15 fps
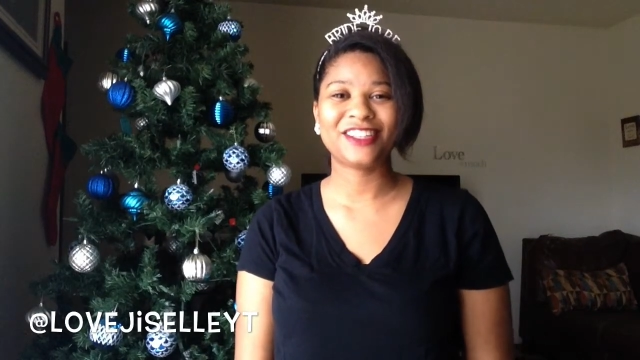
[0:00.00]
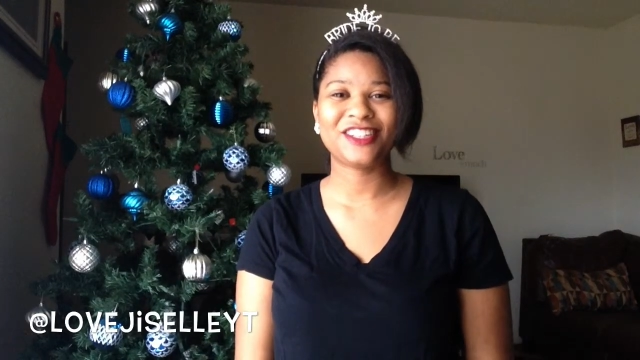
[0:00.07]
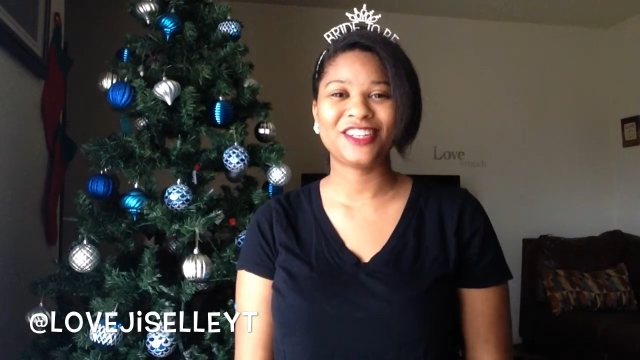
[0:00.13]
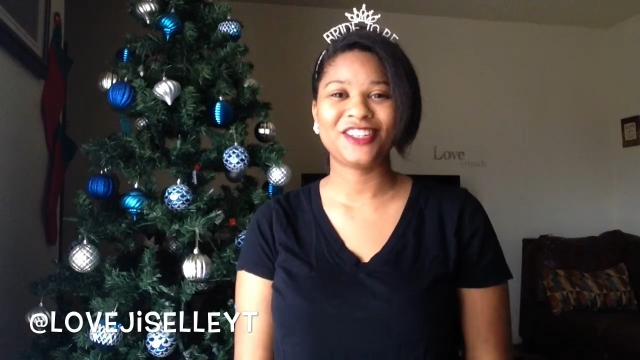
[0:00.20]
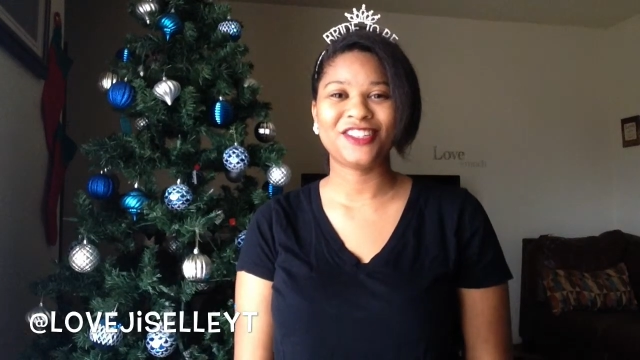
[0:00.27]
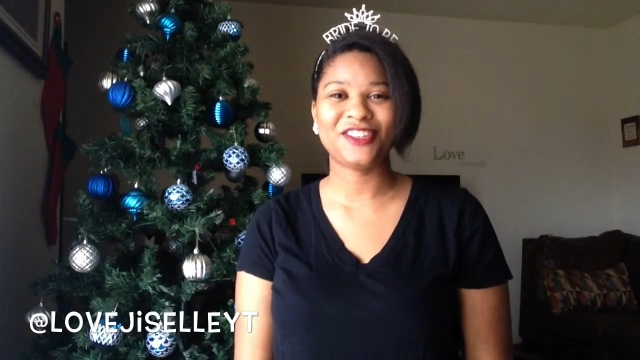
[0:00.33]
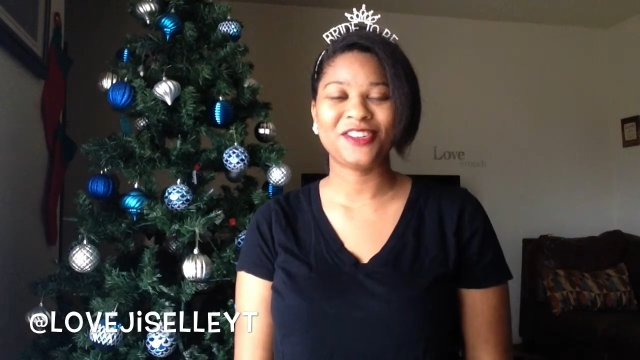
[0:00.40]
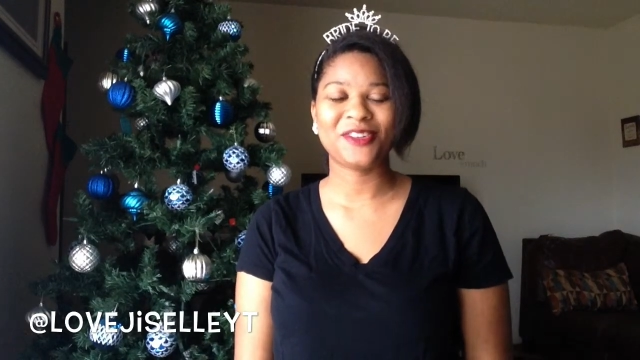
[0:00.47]
to
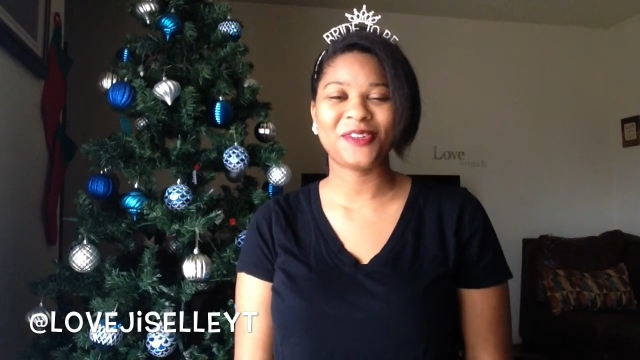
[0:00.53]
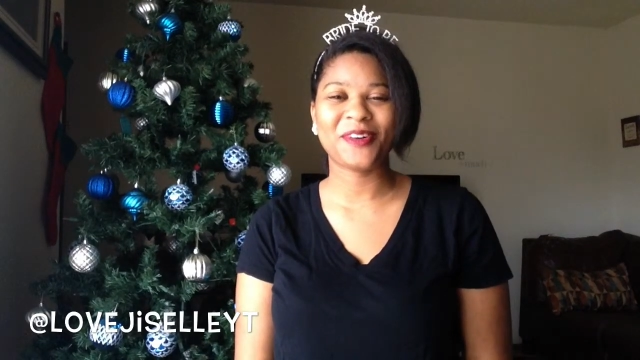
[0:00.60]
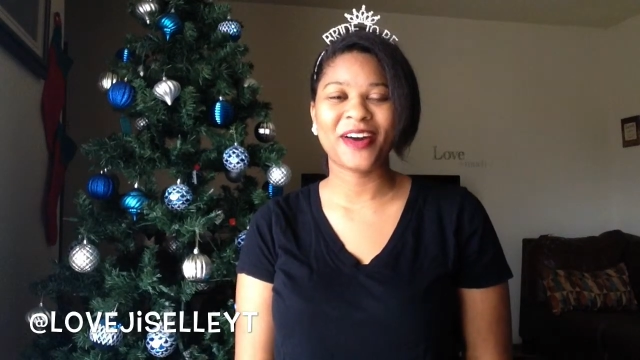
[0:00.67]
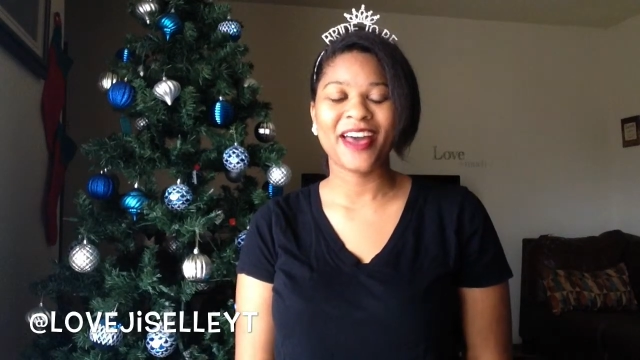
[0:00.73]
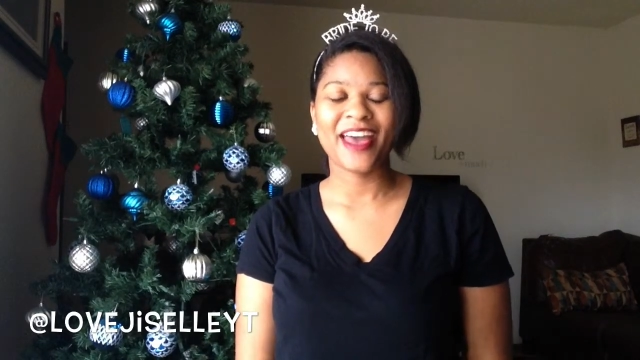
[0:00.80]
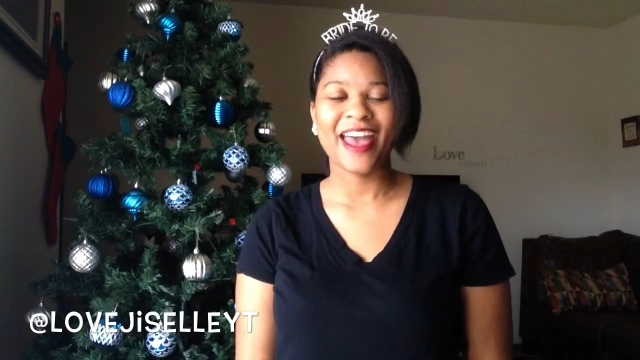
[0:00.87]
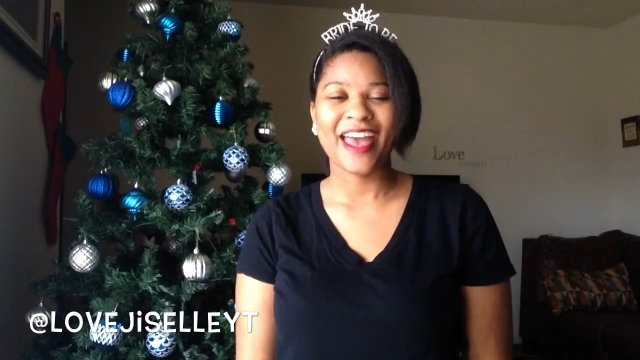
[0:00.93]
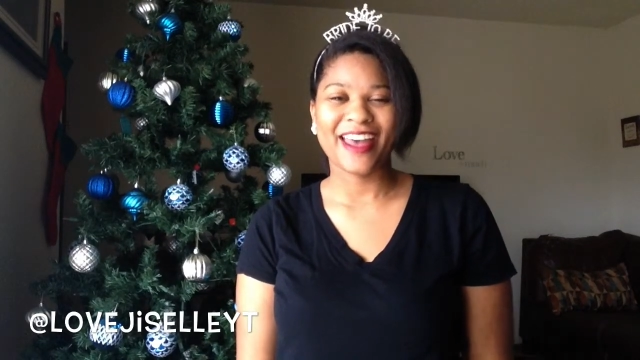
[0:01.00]
do
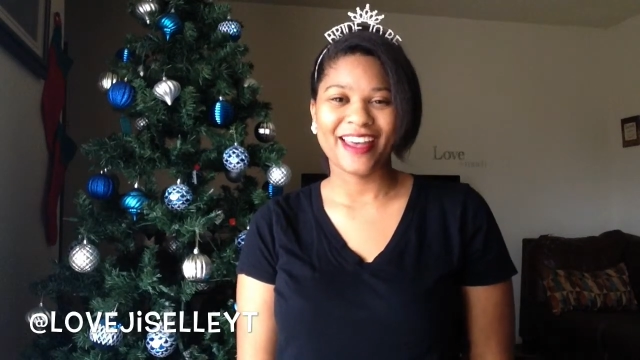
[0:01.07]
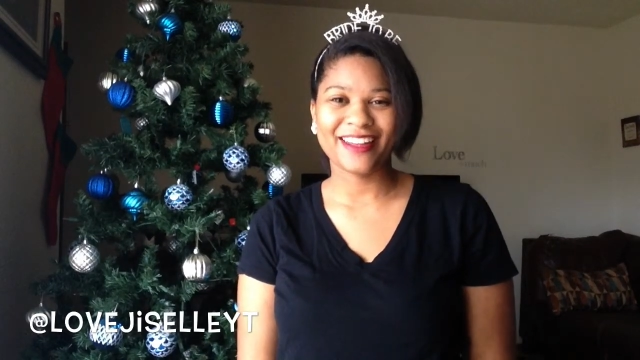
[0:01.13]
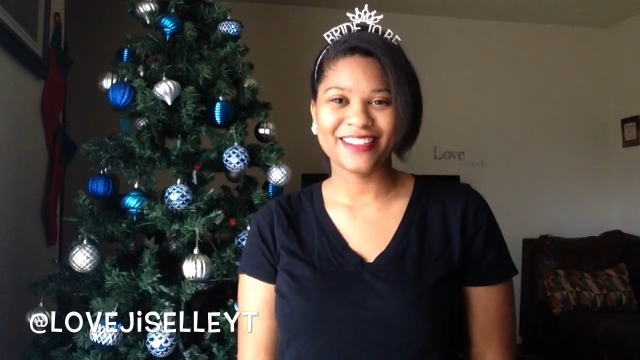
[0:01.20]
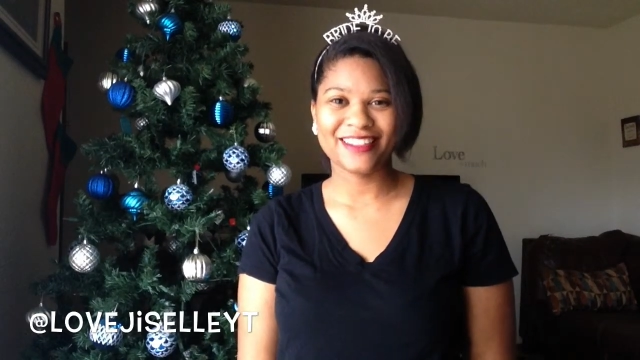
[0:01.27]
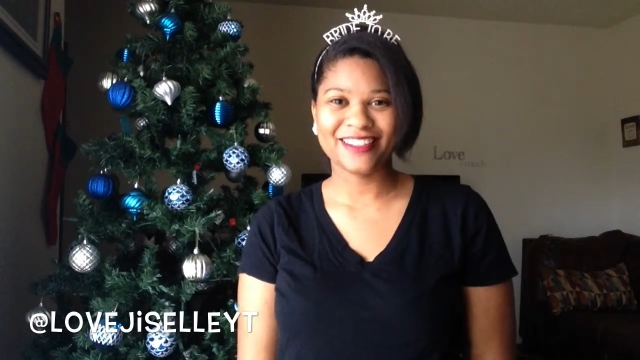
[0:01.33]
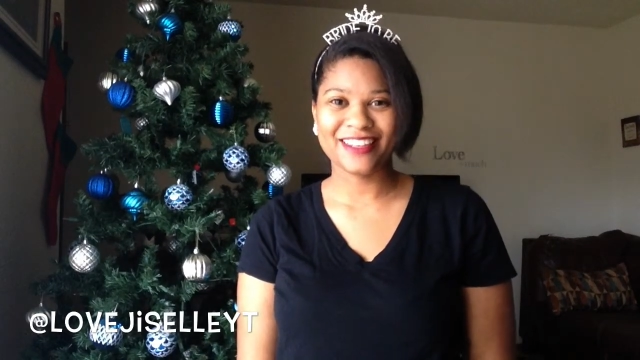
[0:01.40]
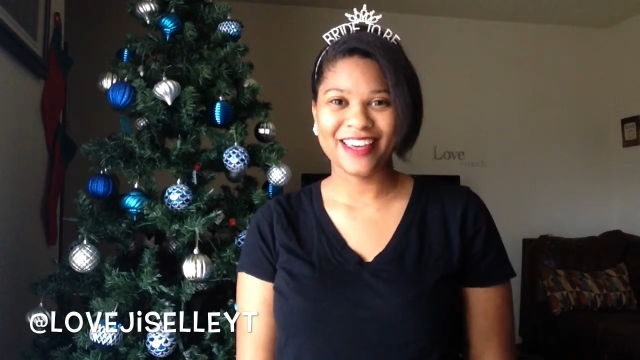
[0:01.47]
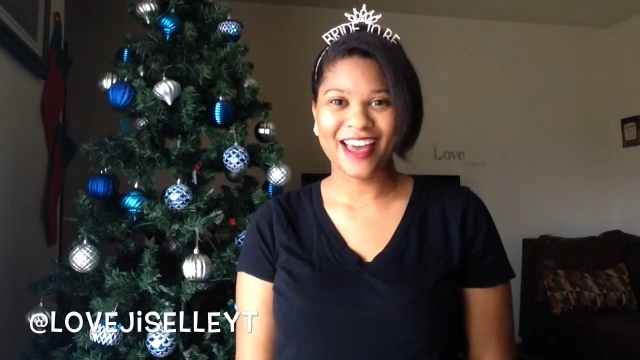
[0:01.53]
a
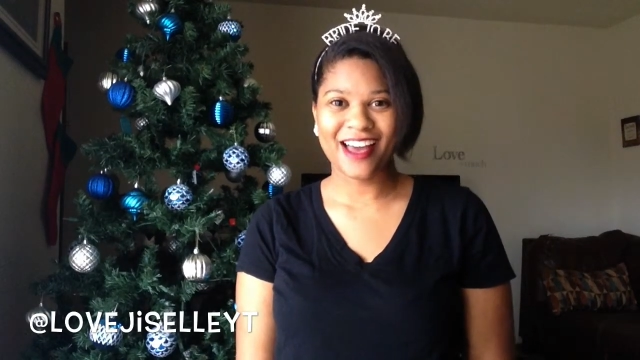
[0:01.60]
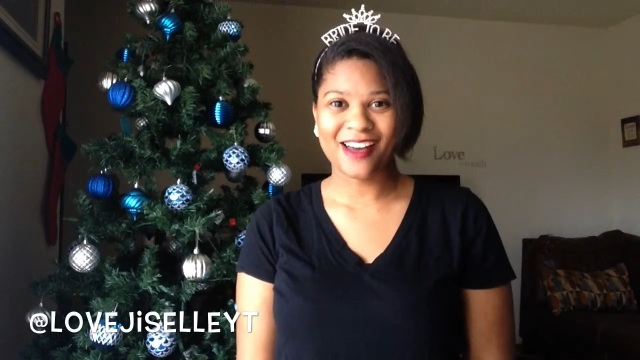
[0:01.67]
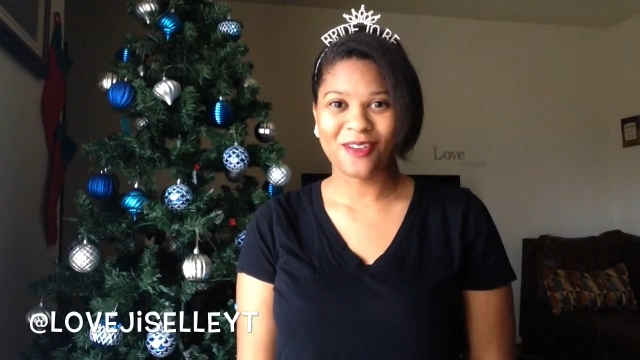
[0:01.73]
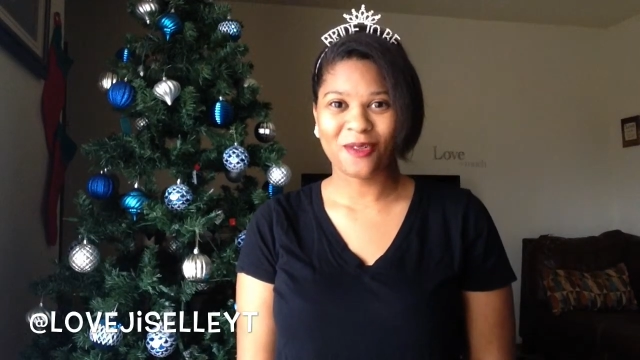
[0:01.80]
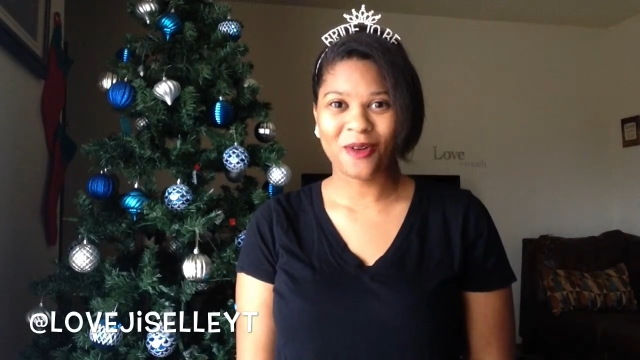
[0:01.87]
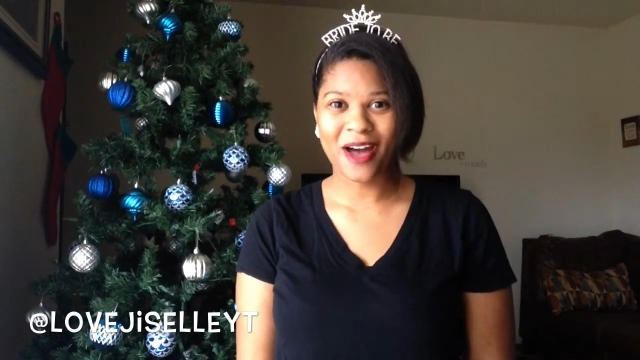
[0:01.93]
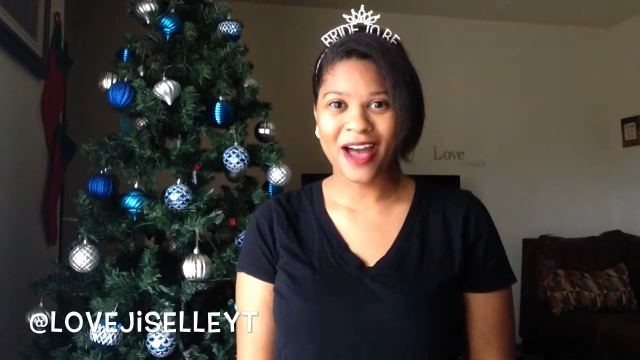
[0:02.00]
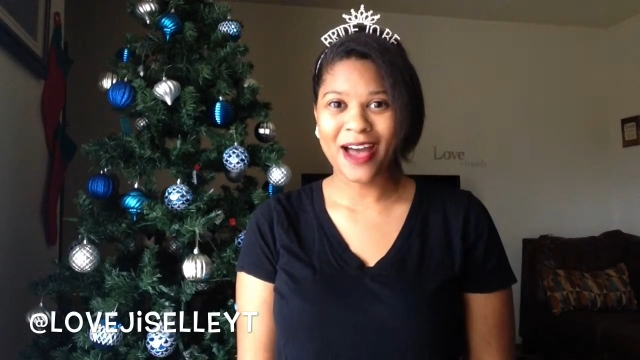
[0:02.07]

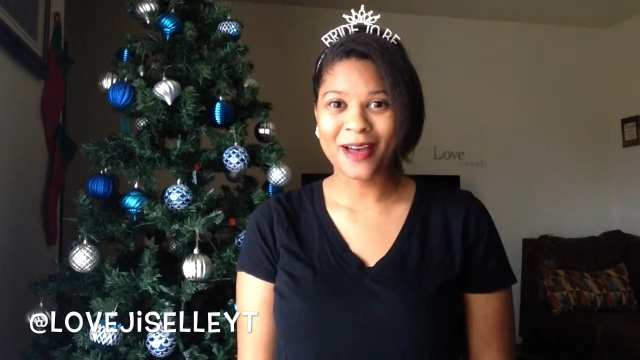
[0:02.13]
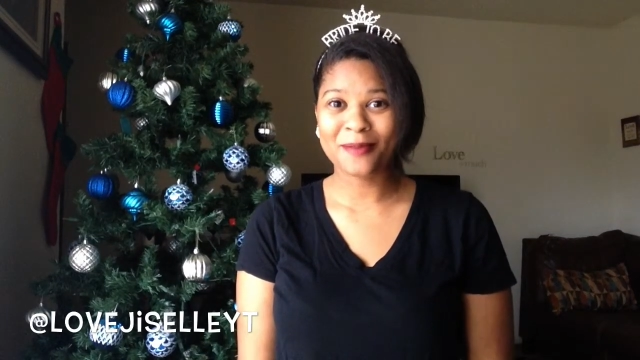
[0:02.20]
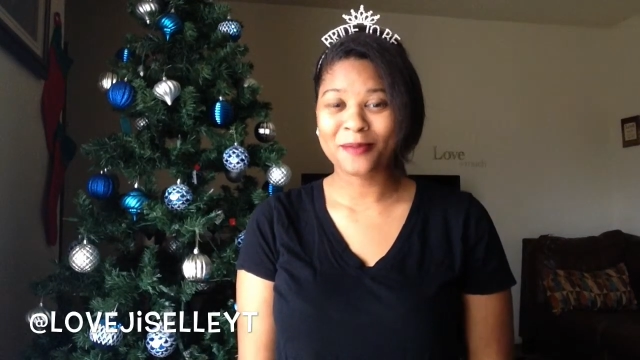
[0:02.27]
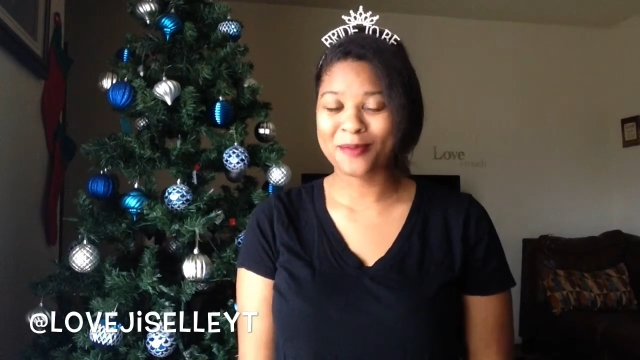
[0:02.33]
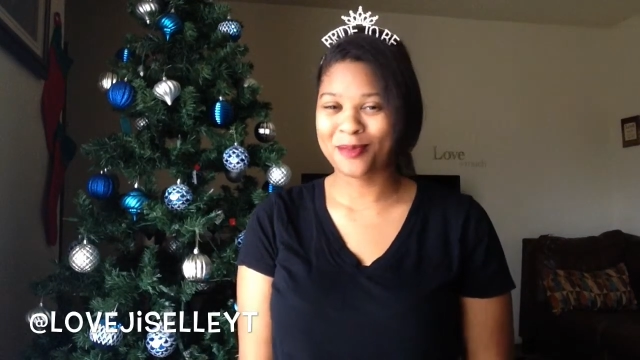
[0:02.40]
DIY